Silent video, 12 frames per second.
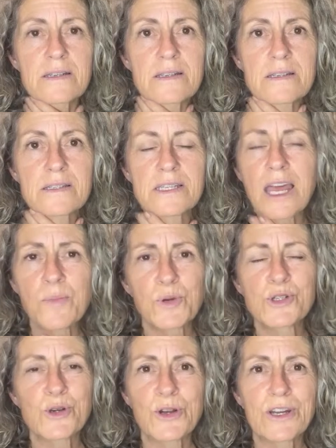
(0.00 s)
Sniper
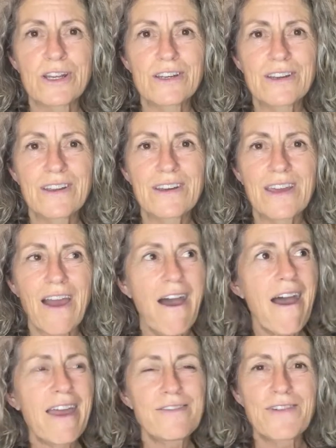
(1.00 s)
Jordan, I've